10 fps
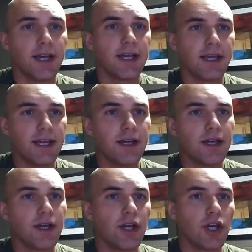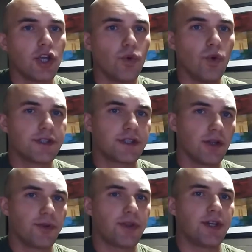E. You will
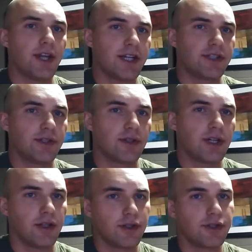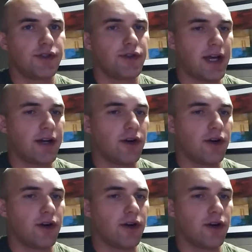salute the national colors that